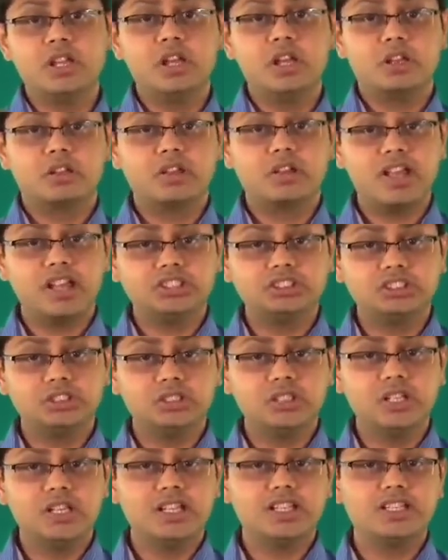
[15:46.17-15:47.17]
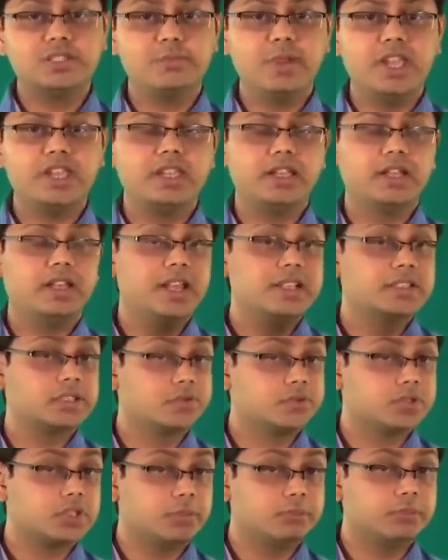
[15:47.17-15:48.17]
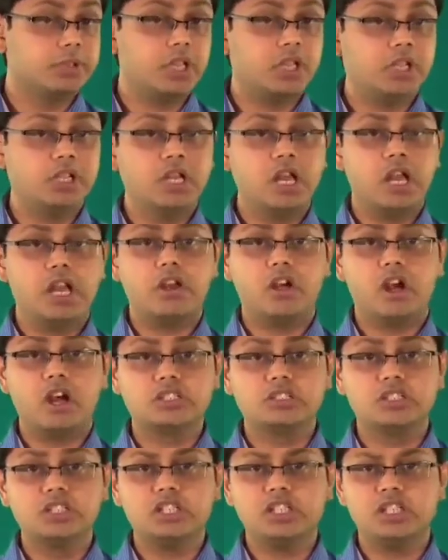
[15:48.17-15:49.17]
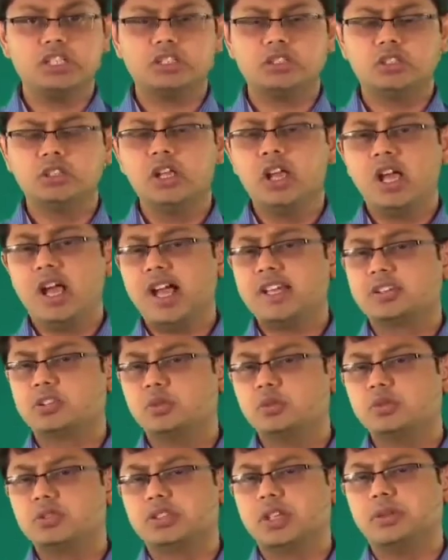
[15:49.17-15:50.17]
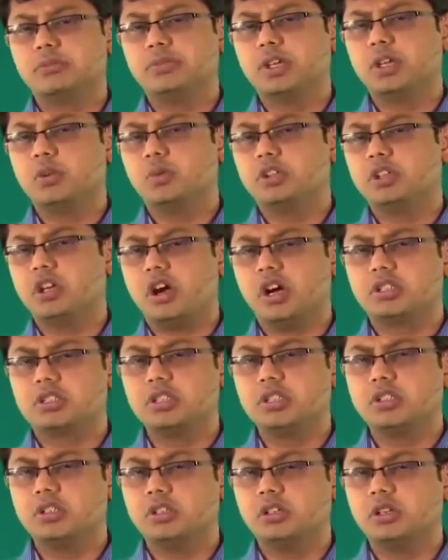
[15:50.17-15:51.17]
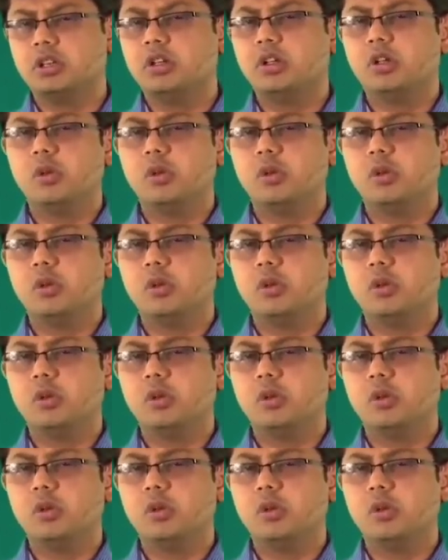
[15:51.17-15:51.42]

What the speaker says: Reduction is making less of something, and oxidation has to do something with oxygen.